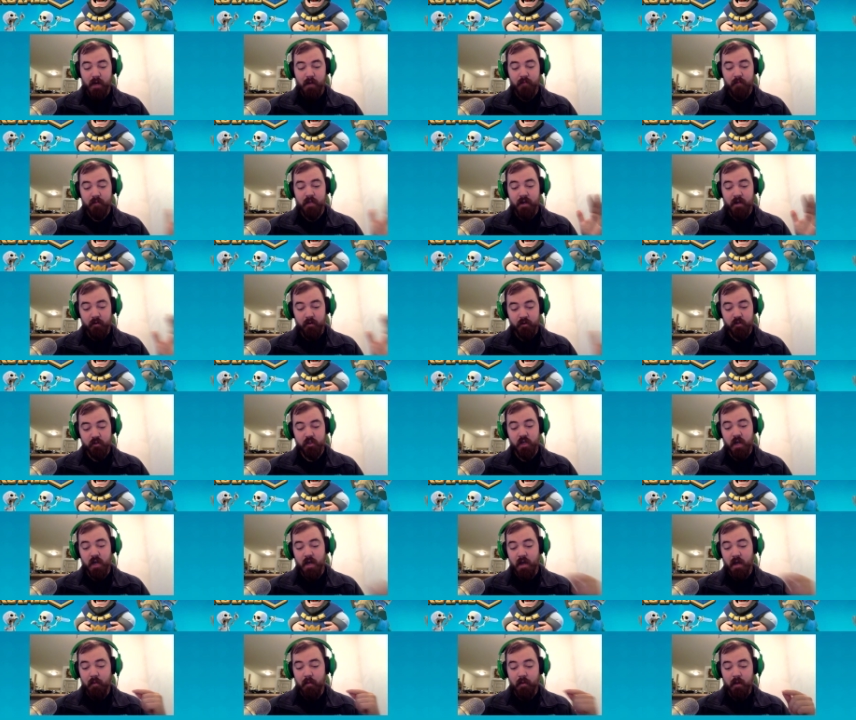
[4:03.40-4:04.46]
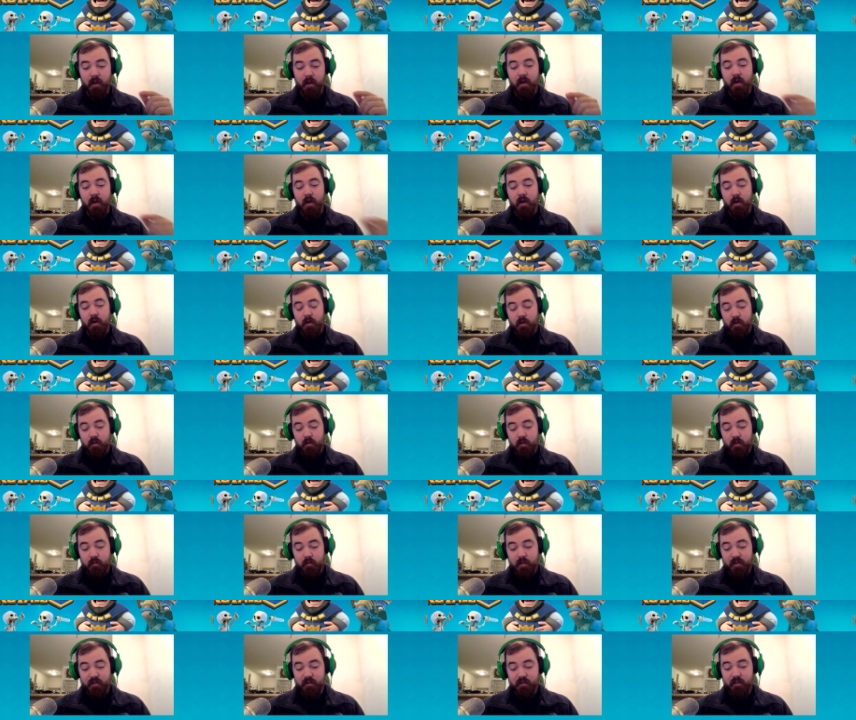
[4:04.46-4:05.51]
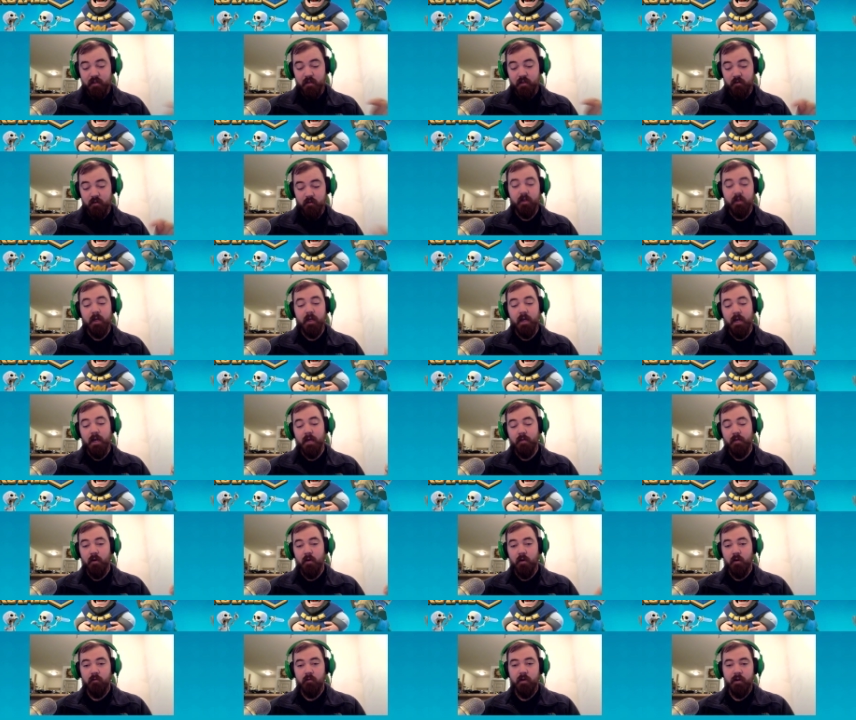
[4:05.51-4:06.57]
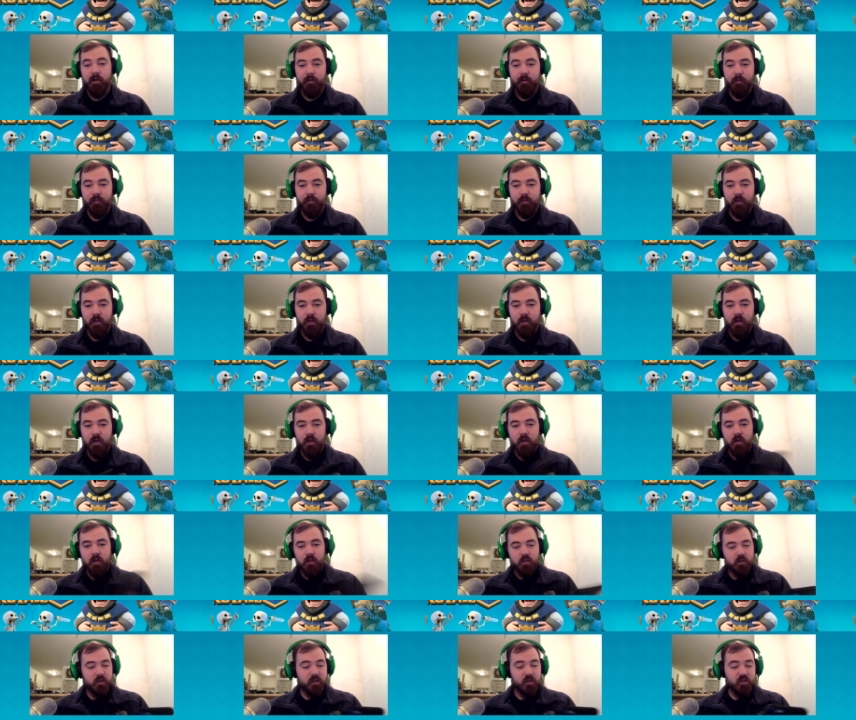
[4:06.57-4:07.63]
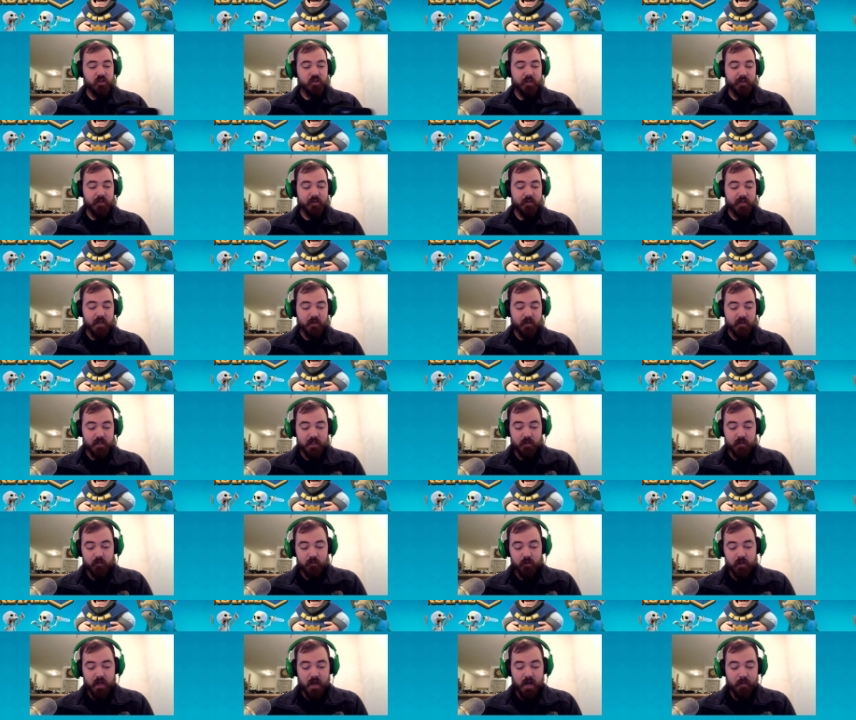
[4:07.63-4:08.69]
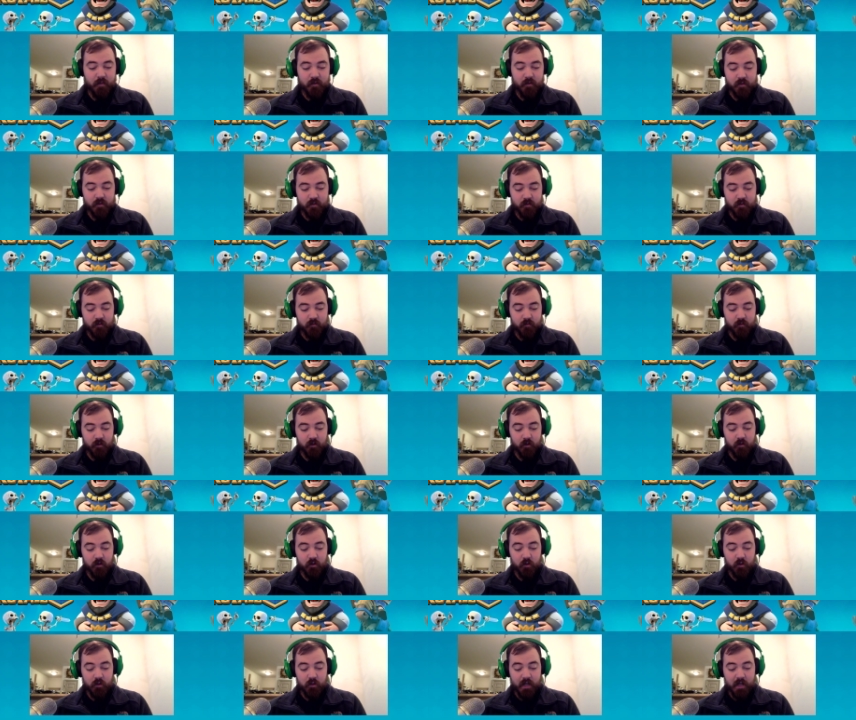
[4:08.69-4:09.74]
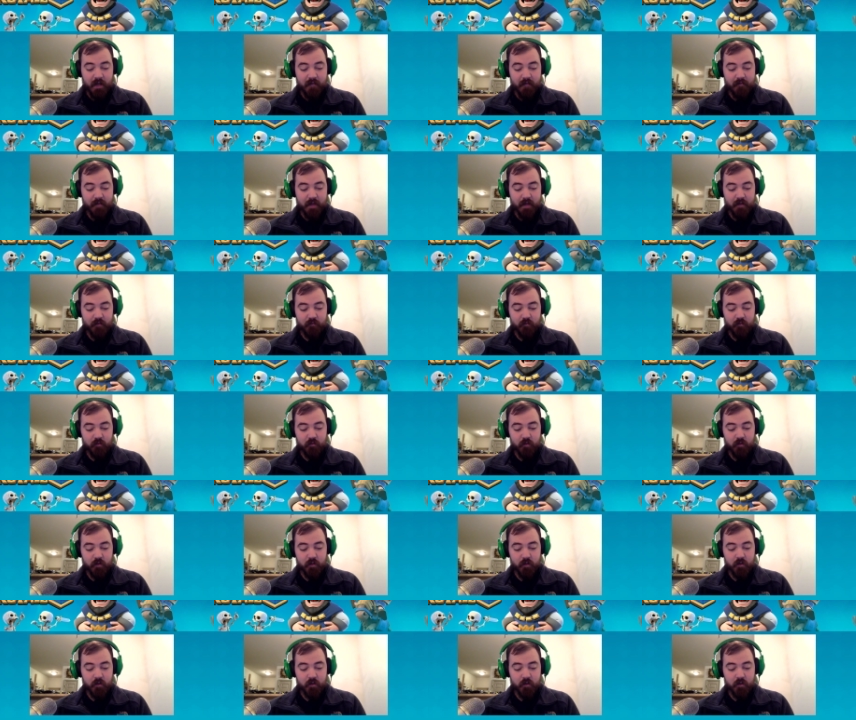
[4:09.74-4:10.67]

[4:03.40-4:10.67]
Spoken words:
Tower, Giant, the Musketeer, and the Hog Rider. So let's check this out and see what happens. I'm going to do a live match real quick.